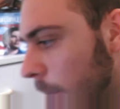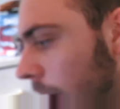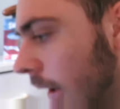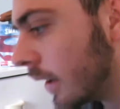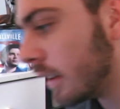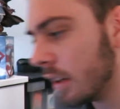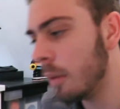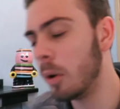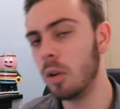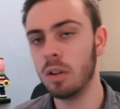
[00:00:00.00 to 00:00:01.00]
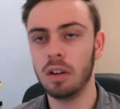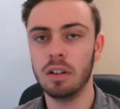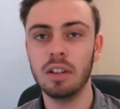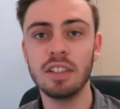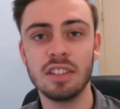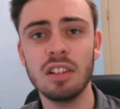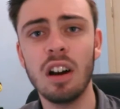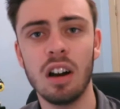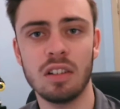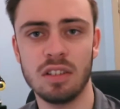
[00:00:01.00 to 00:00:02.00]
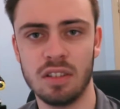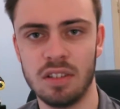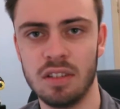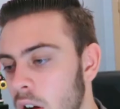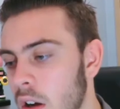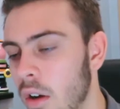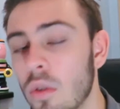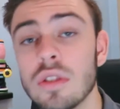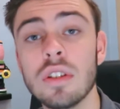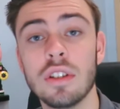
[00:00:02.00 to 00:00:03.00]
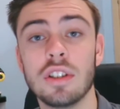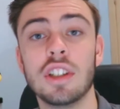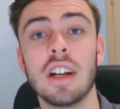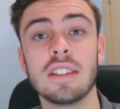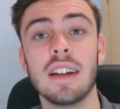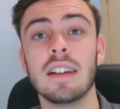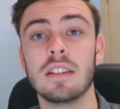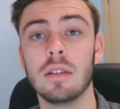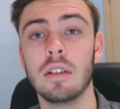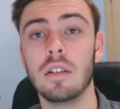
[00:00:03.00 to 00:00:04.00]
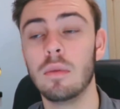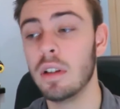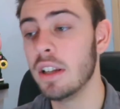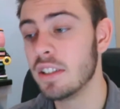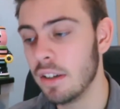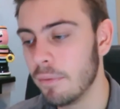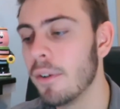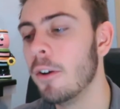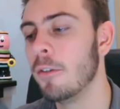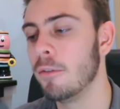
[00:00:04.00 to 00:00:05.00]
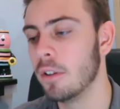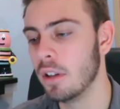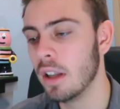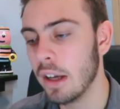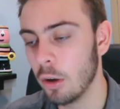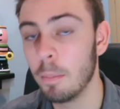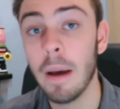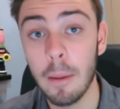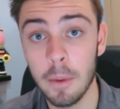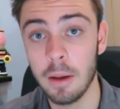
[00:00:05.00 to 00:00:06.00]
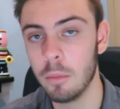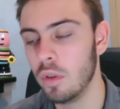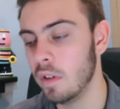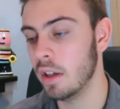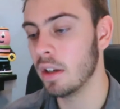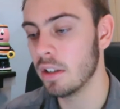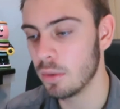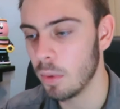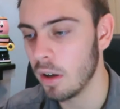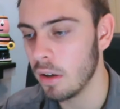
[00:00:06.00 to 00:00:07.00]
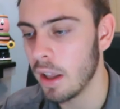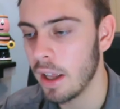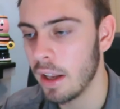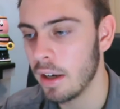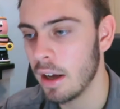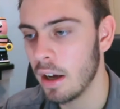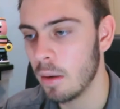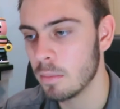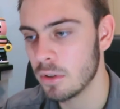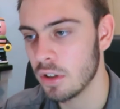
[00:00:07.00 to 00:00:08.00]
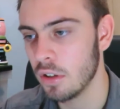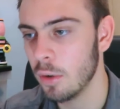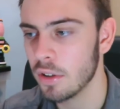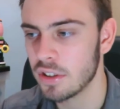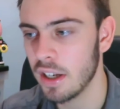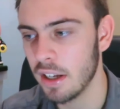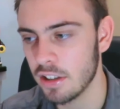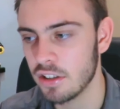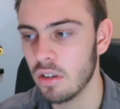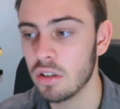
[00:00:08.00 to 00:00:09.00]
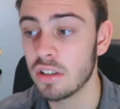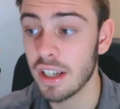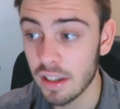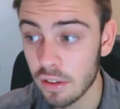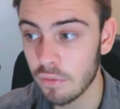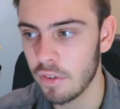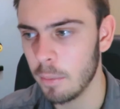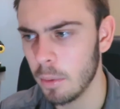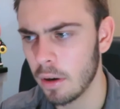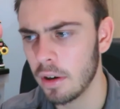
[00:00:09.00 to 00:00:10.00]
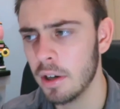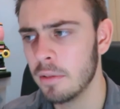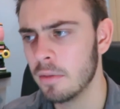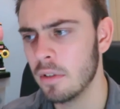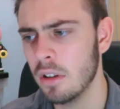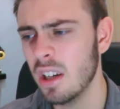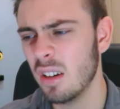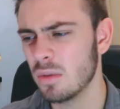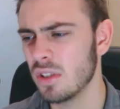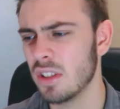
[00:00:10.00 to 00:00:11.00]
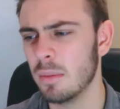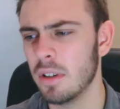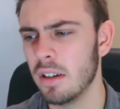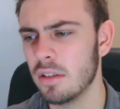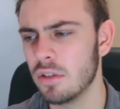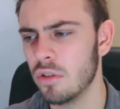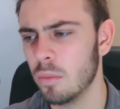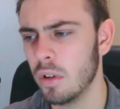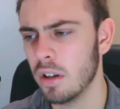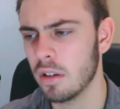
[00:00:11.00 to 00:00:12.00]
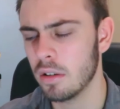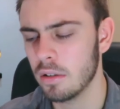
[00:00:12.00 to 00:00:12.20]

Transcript: But, come on. This sucks. I also just checked out the release info for the Lego Batman movie as well. And, so USA gets it on the 10th of February. I think that was the same day as John Wick.